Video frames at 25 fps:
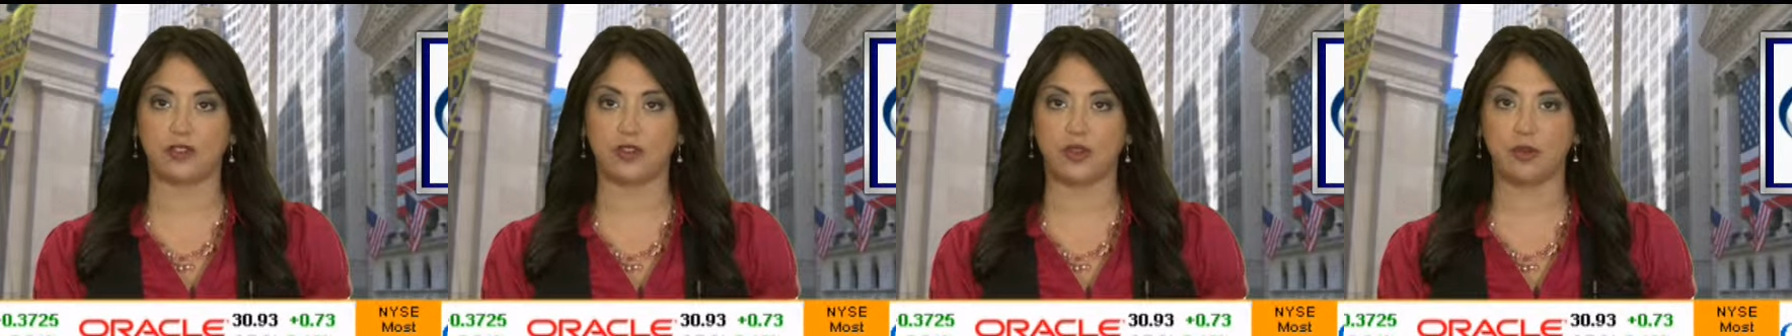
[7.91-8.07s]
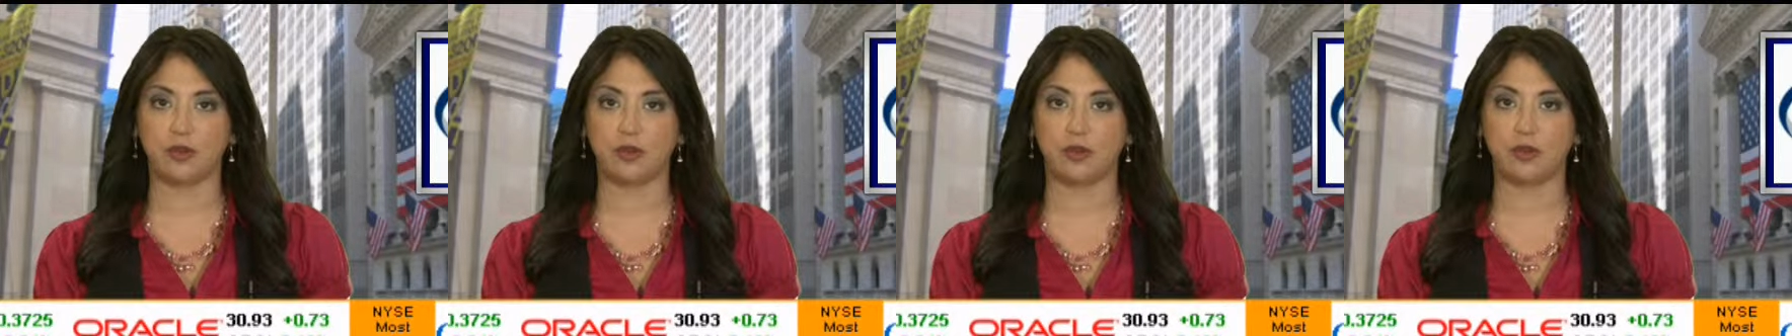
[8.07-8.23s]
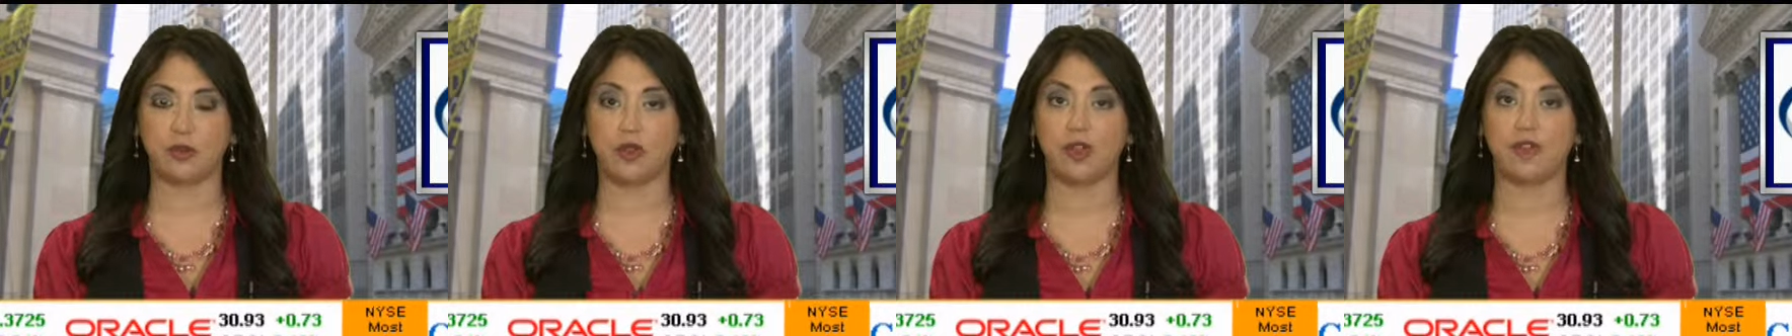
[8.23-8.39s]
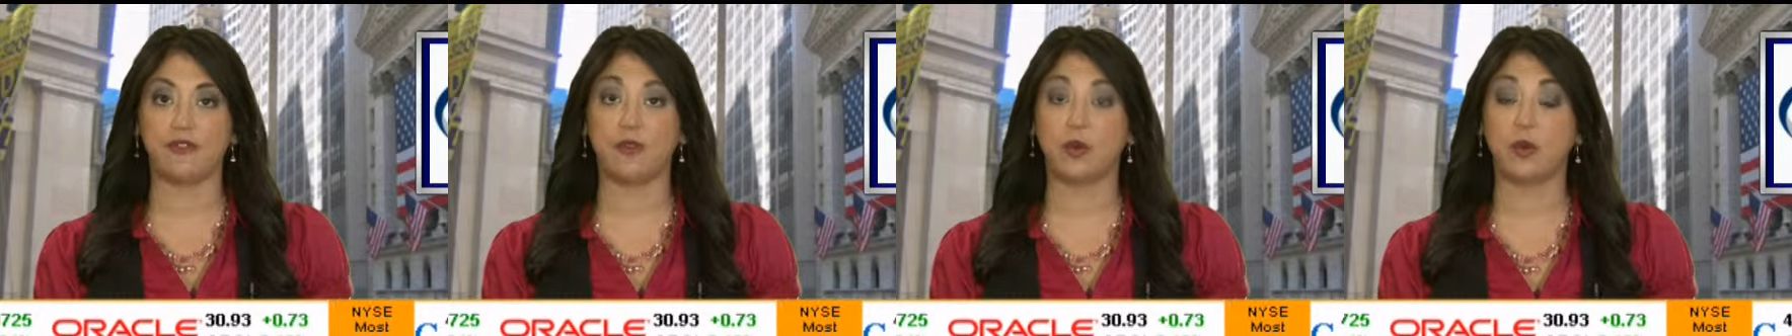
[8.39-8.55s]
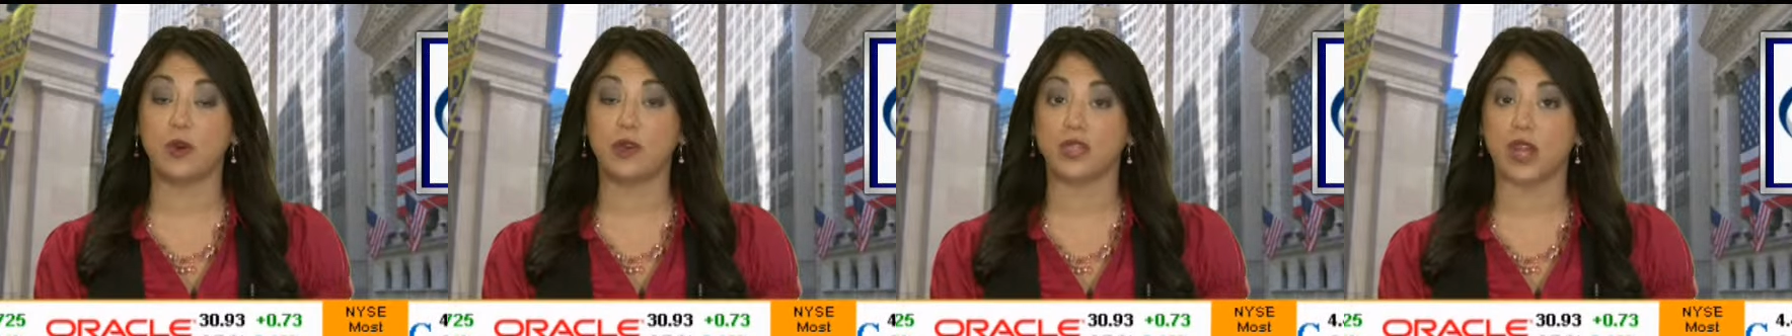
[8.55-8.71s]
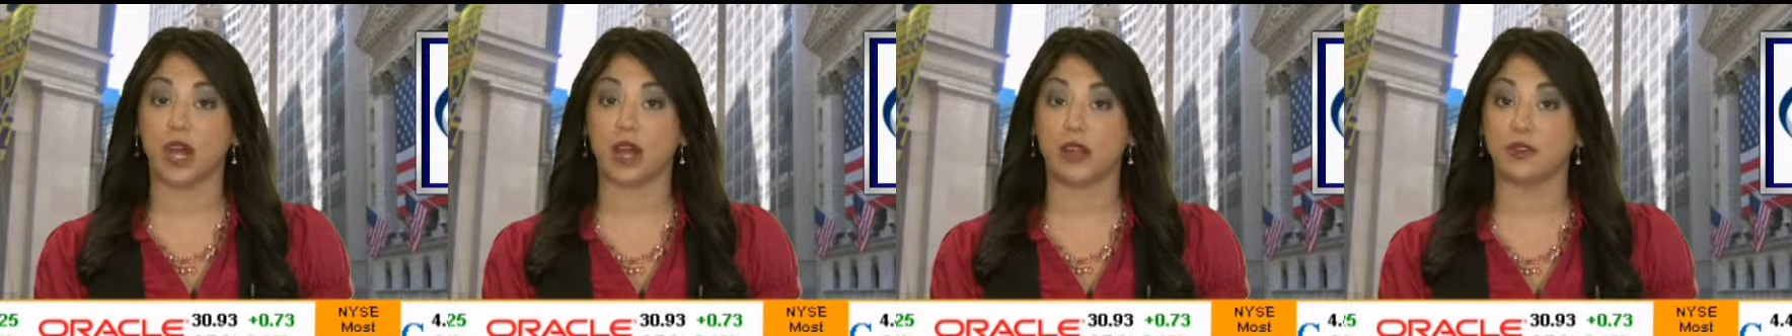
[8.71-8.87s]
to
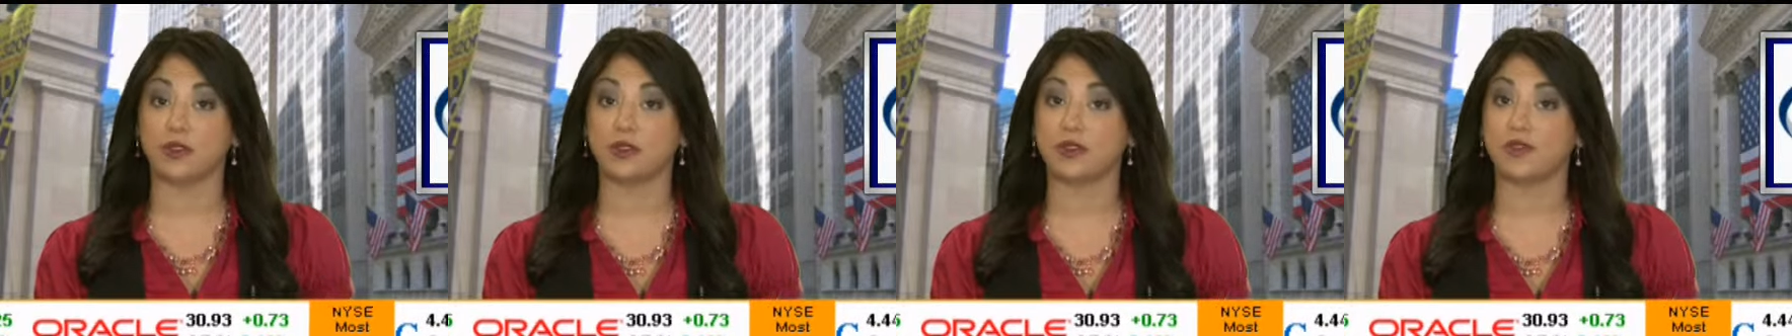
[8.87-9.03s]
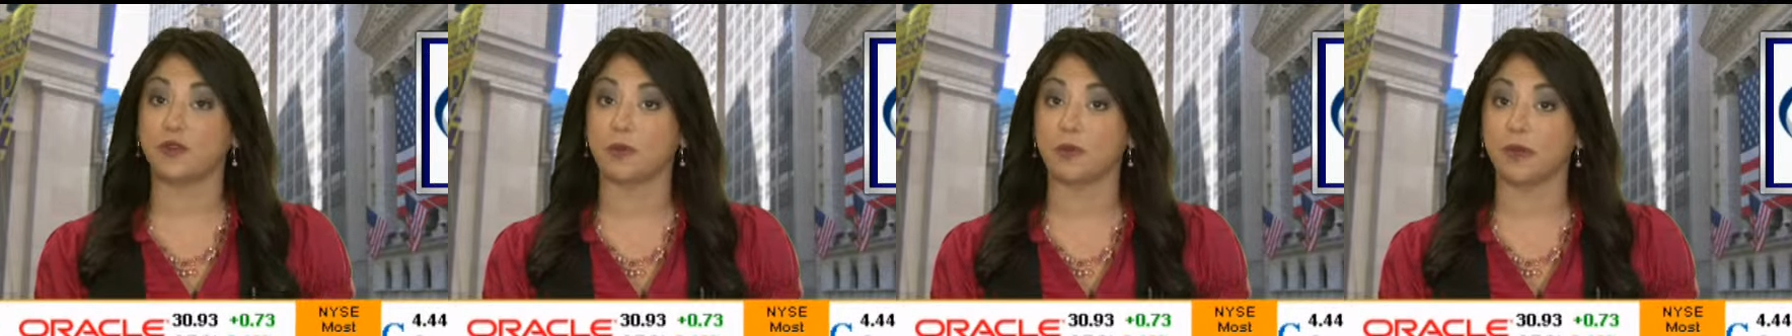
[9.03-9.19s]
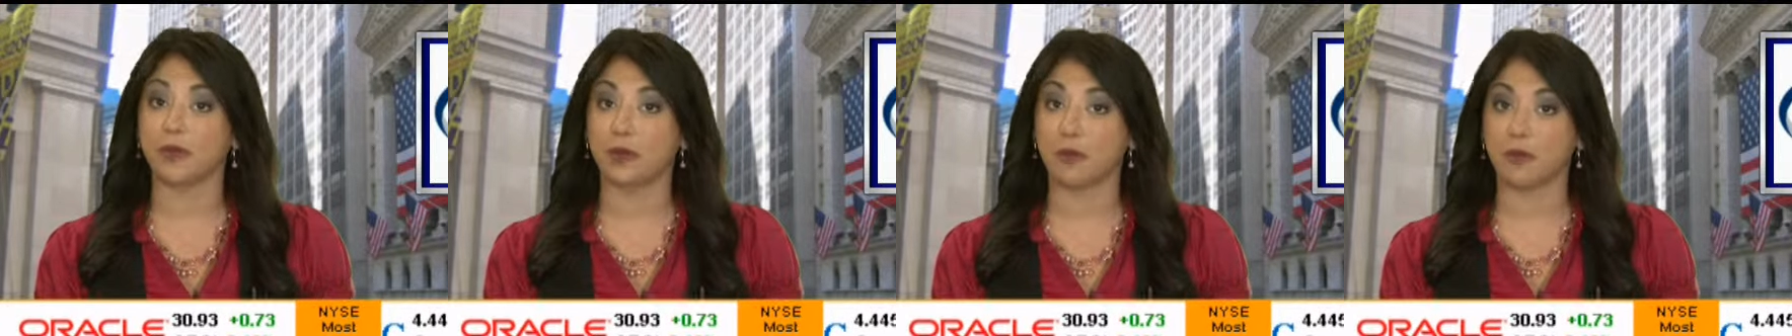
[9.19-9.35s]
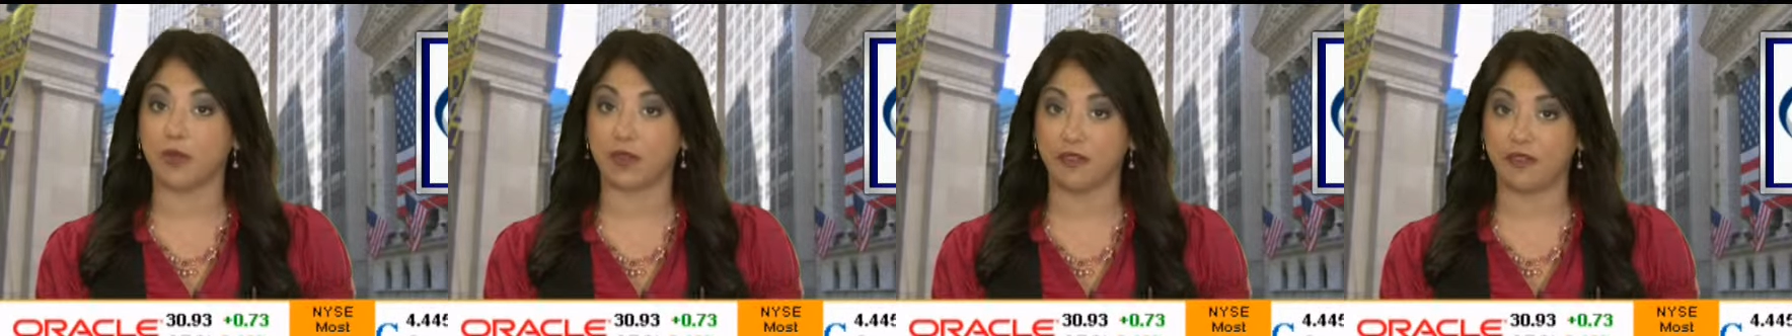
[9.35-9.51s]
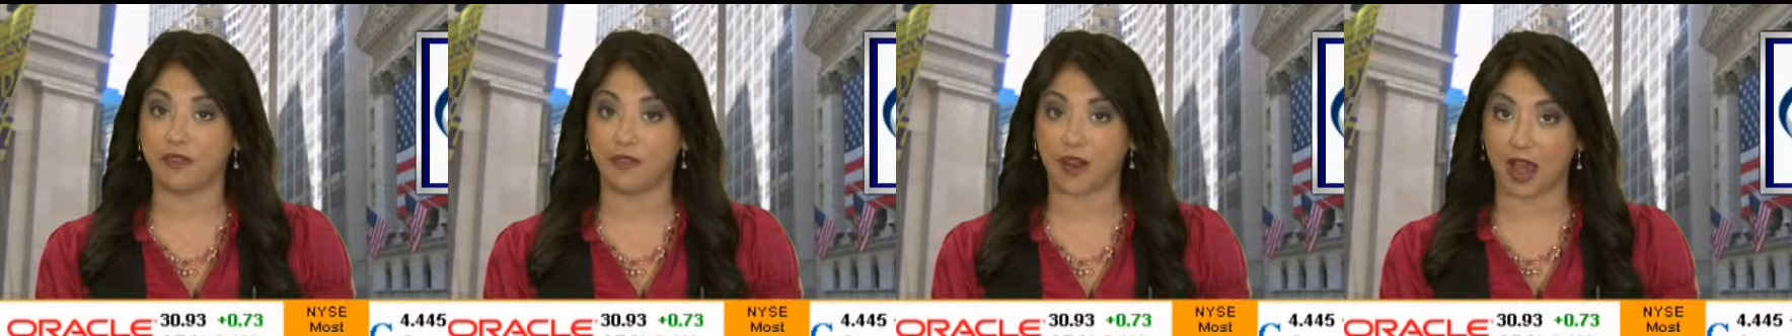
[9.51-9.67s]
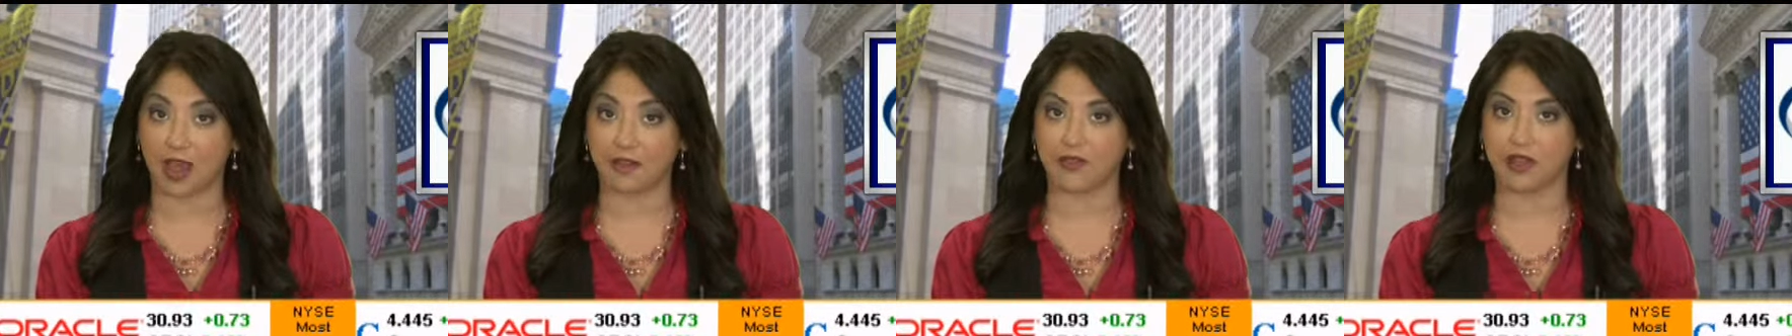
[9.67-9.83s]
$34 from
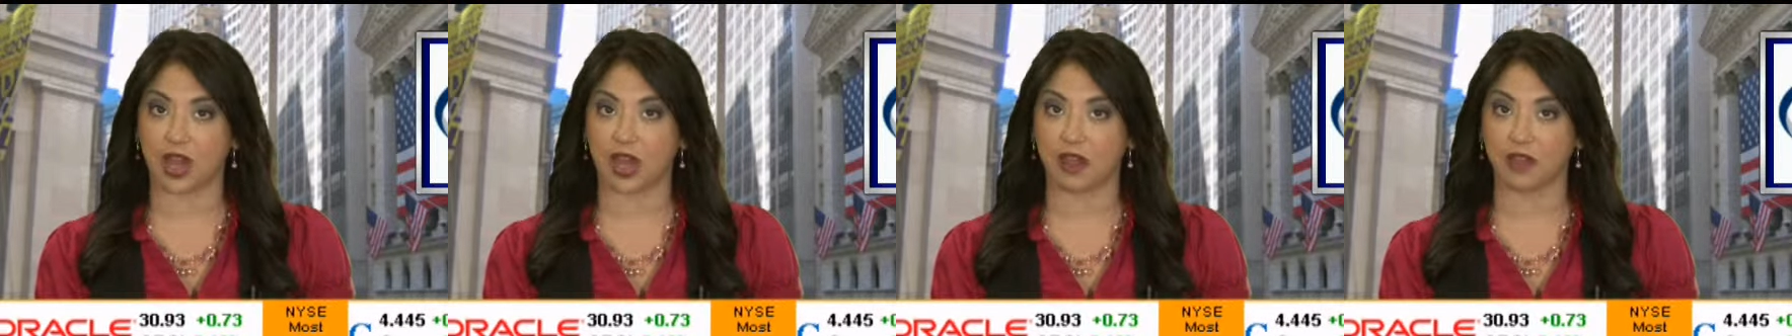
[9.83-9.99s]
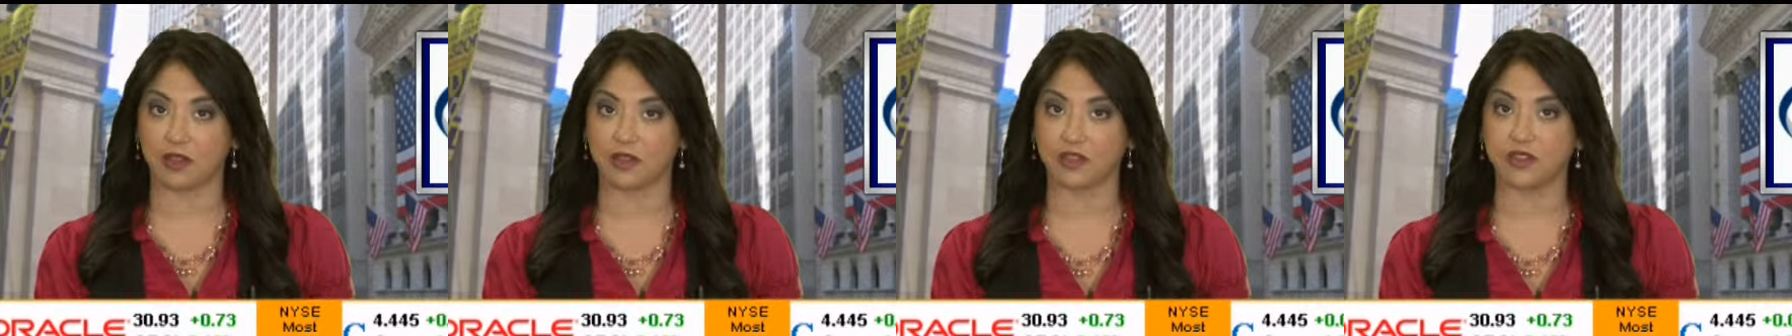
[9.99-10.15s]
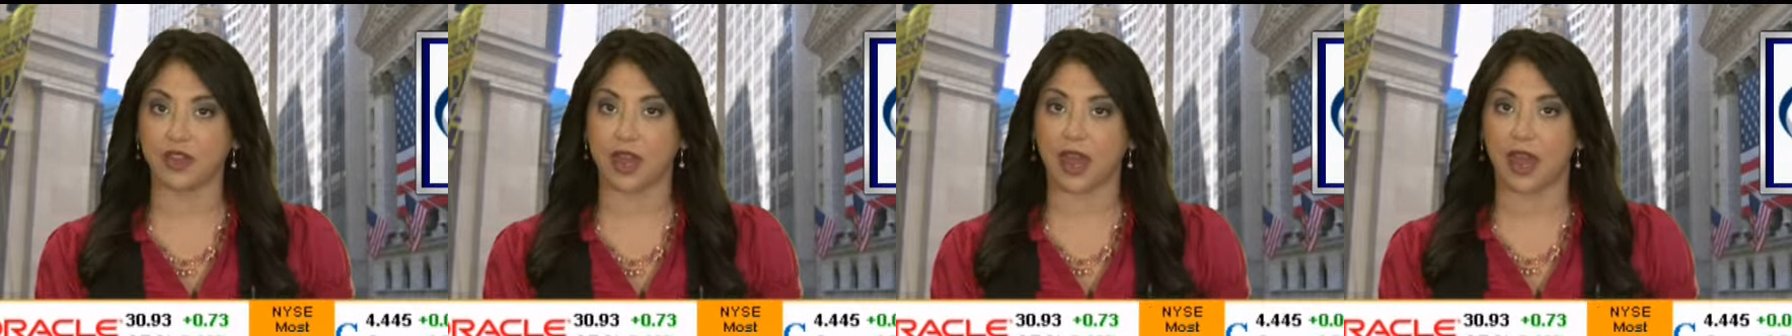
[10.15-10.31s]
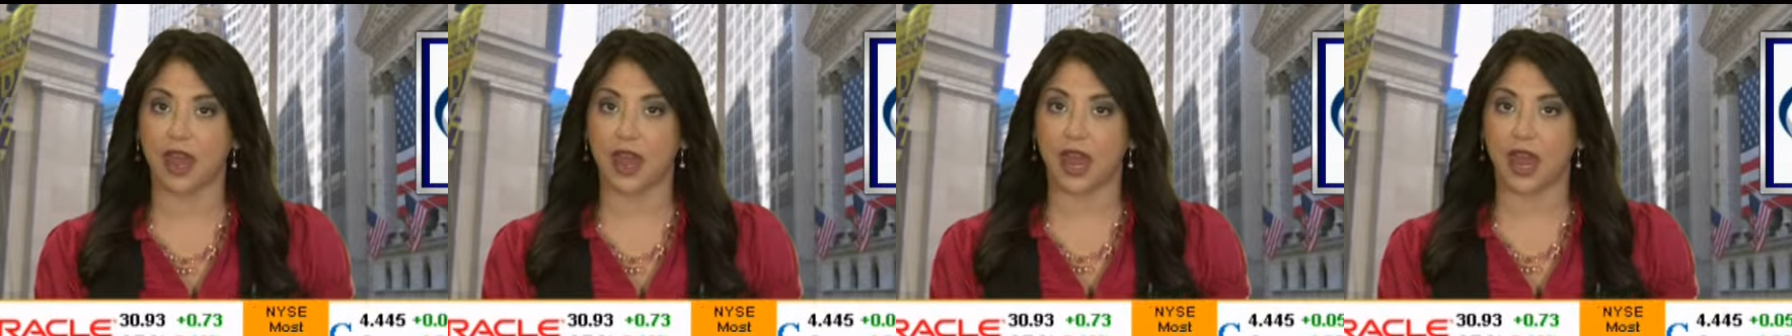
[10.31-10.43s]
$35